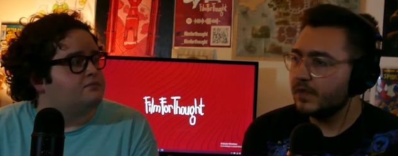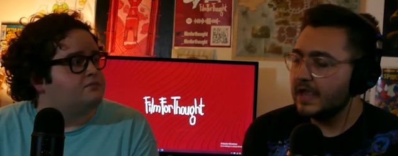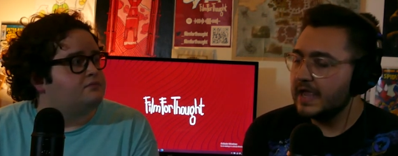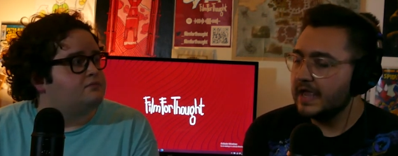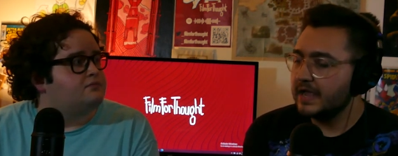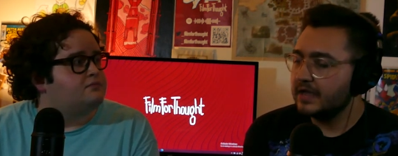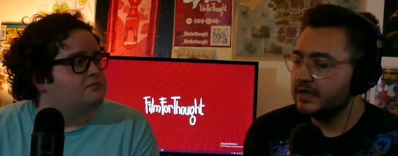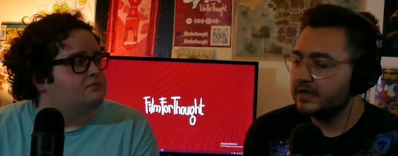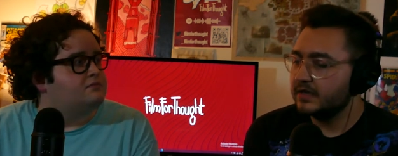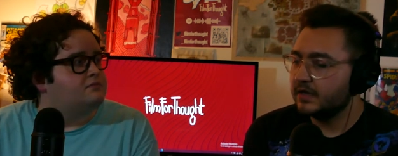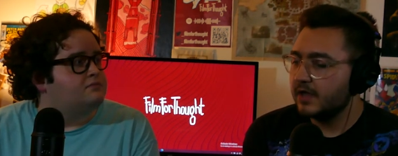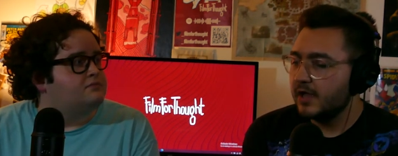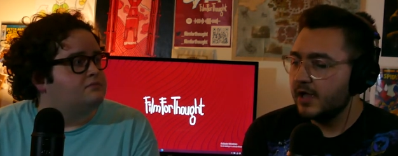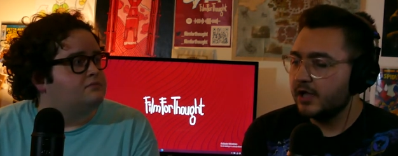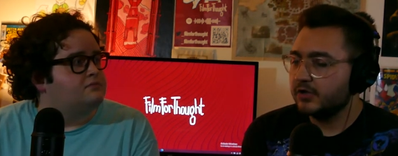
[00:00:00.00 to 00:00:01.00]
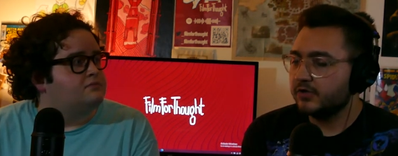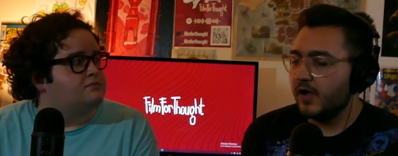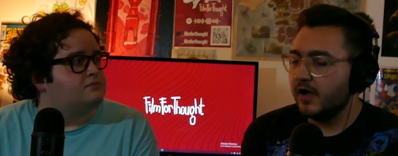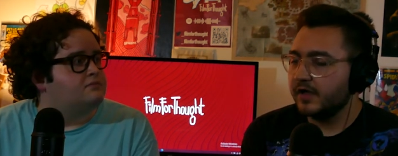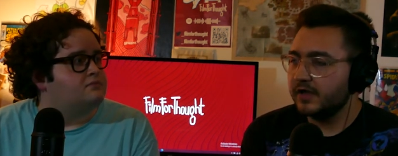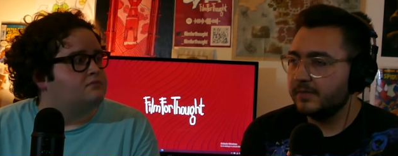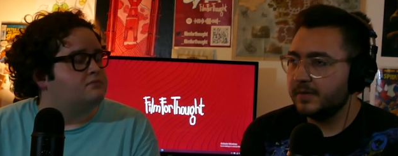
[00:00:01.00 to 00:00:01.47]
Speaker 1: and
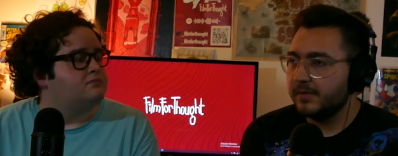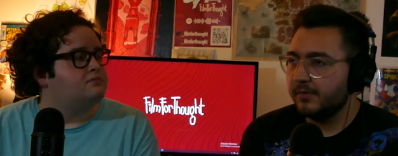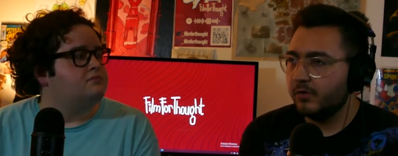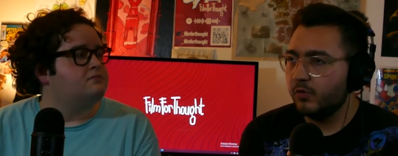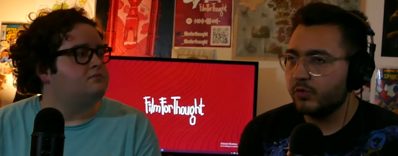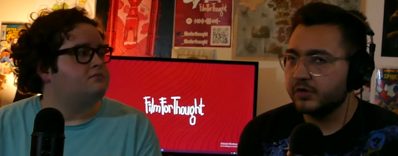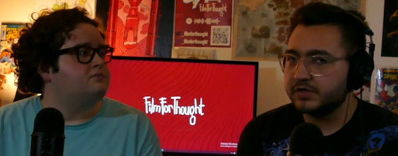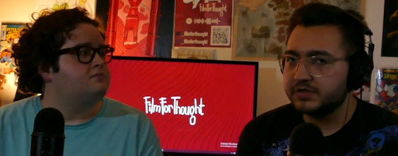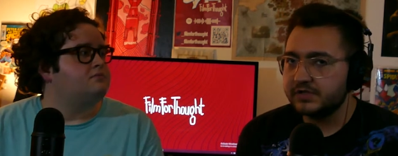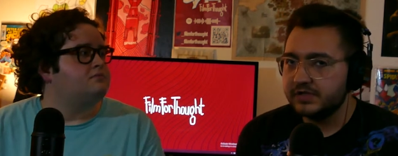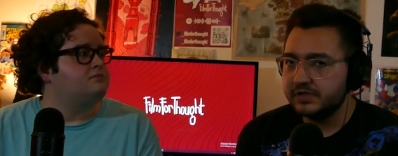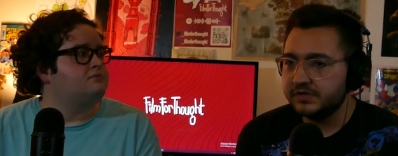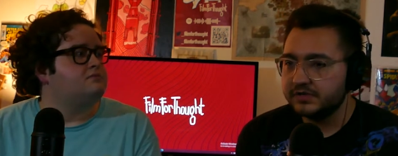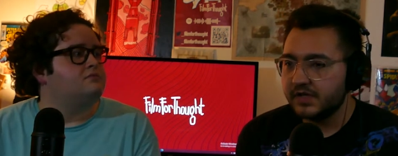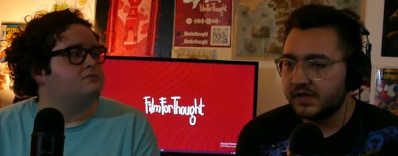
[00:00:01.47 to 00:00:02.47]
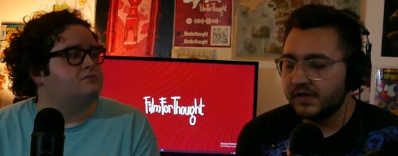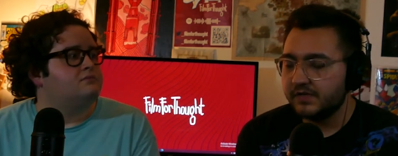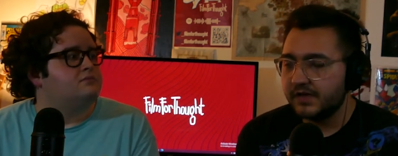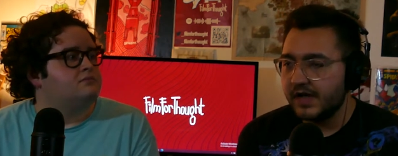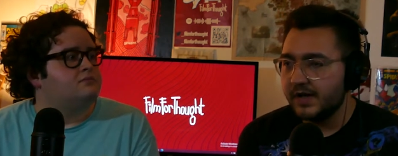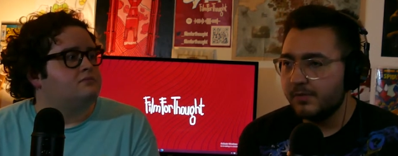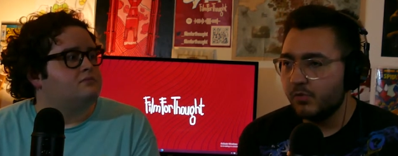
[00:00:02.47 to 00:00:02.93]
talking to people who were seniors at the
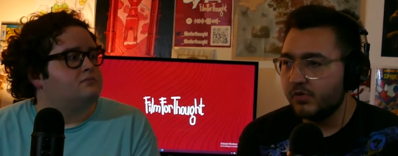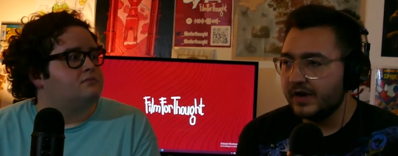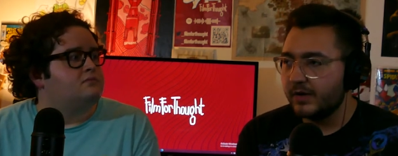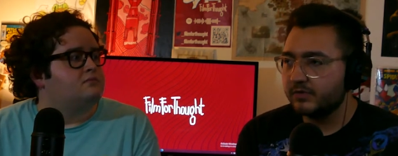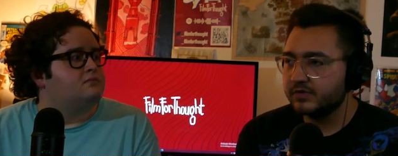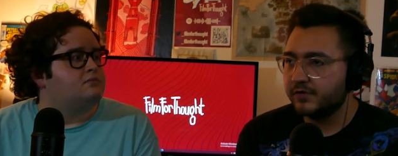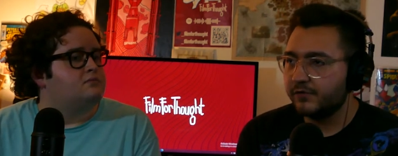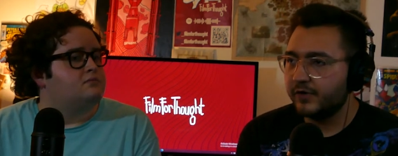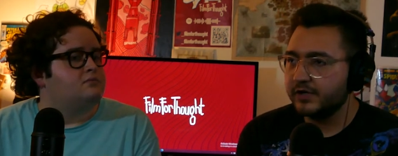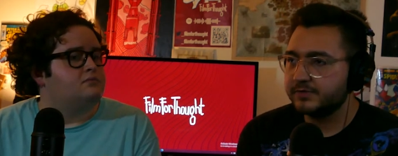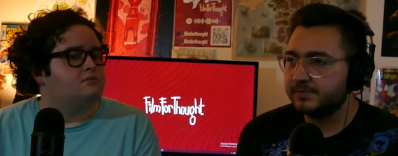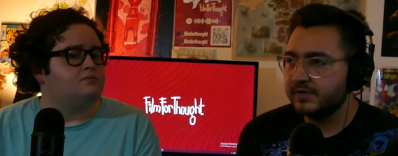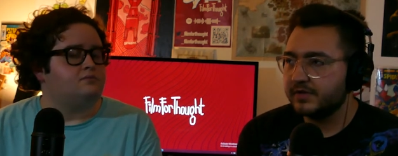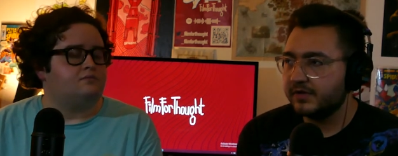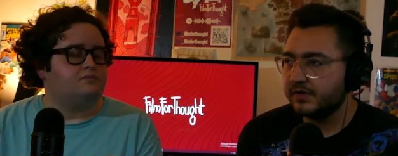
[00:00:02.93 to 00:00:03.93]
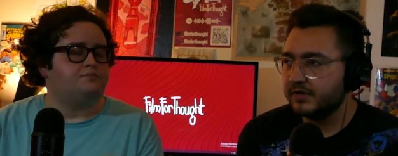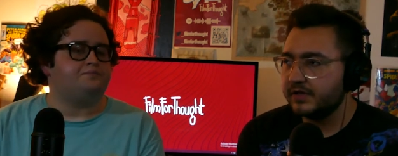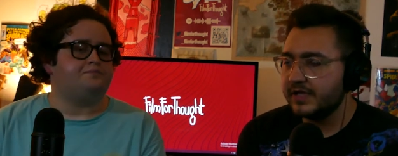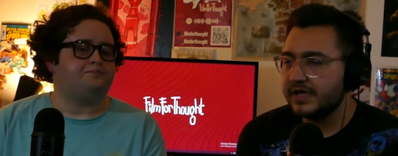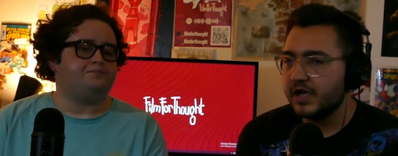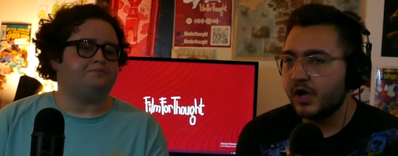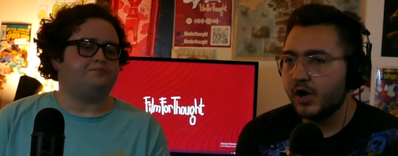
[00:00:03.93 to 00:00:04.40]
time when I was a freshman, they're
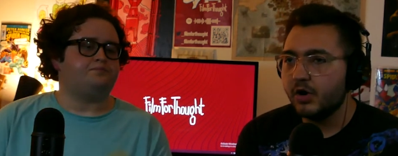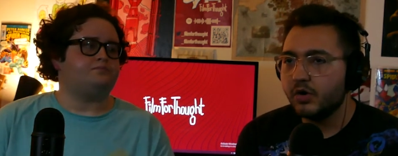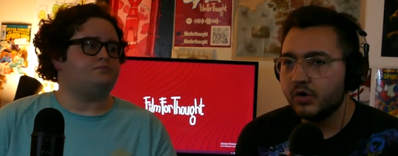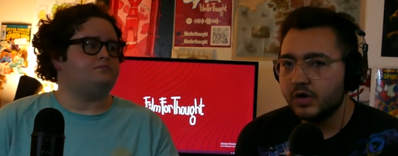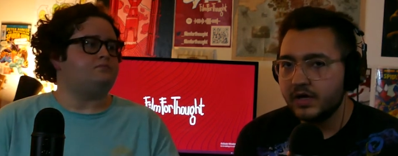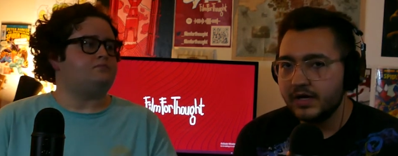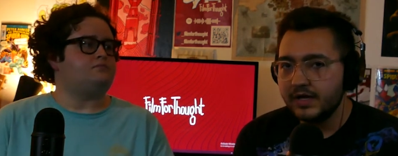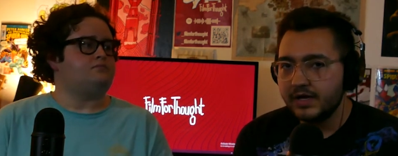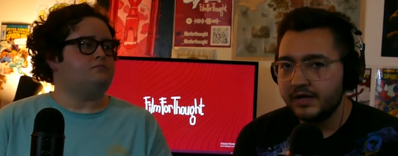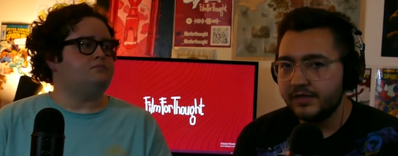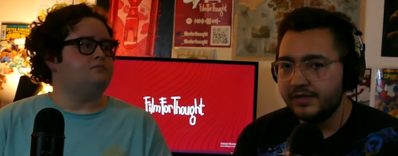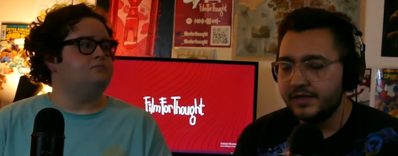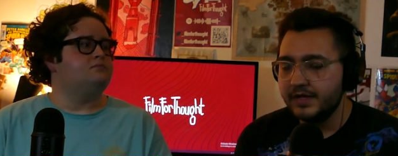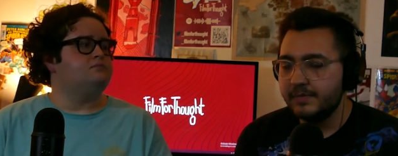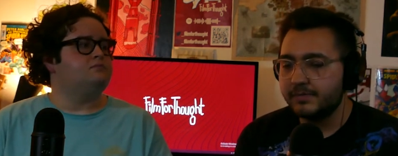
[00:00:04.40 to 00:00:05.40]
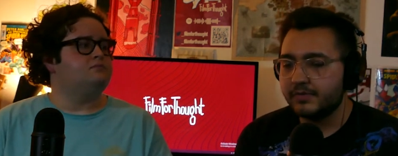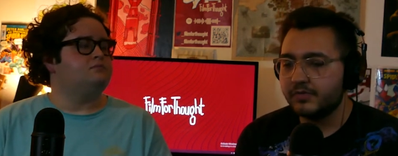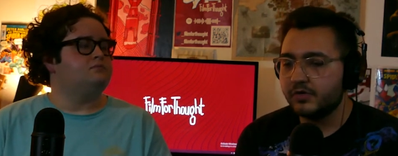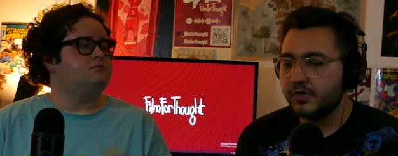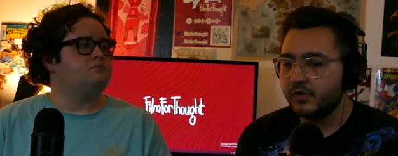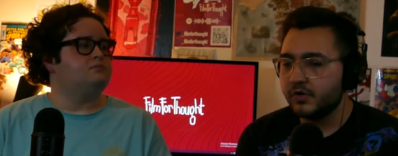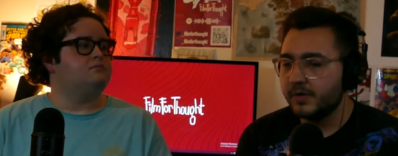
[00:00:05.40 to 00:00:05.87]
like, "Oh, the
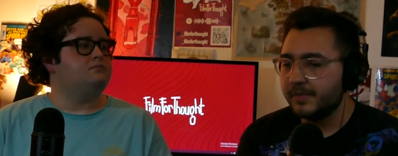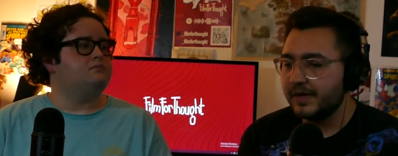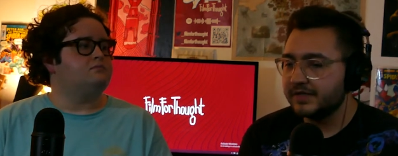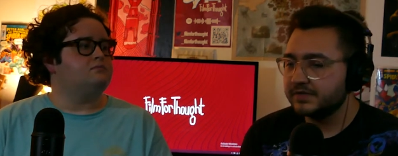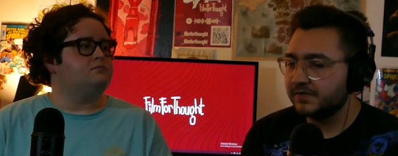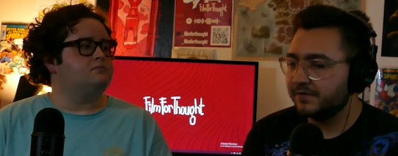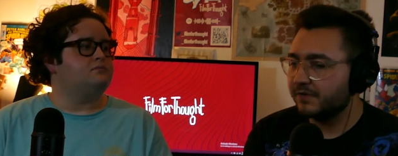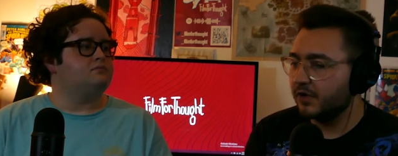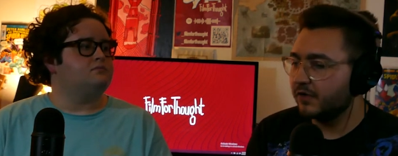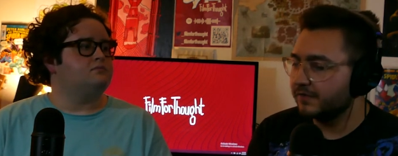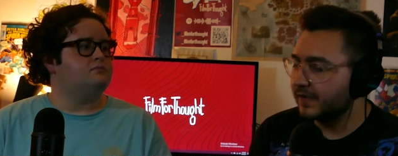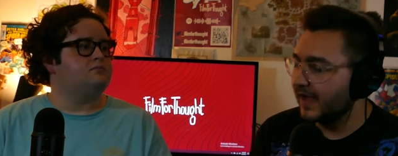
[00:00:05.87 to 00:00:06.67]
program has evolved